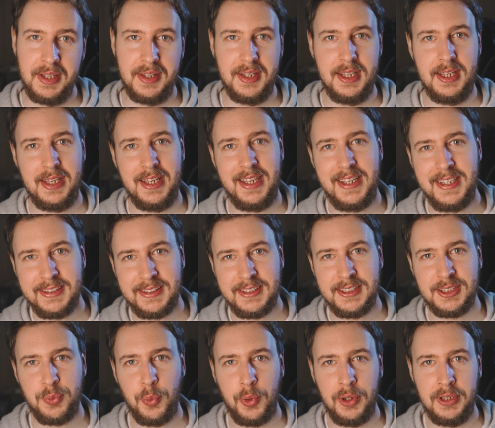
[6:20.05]
The
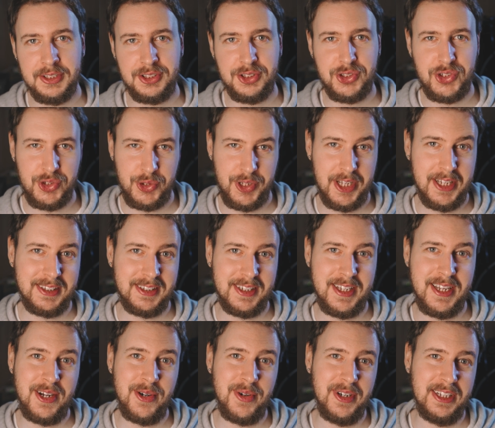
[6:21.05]
easiest wallet to get
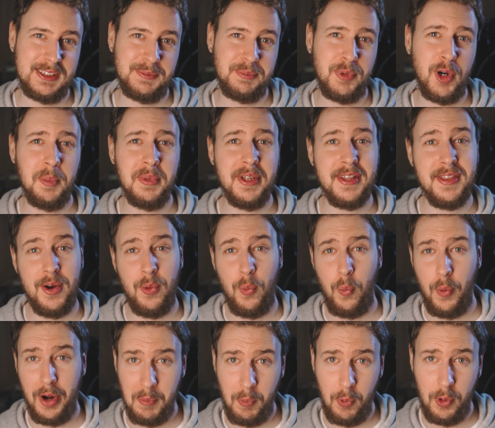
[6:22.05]
here is probably their
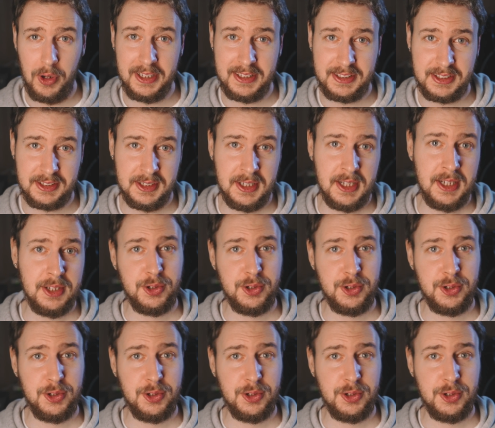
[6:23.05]
web wallet.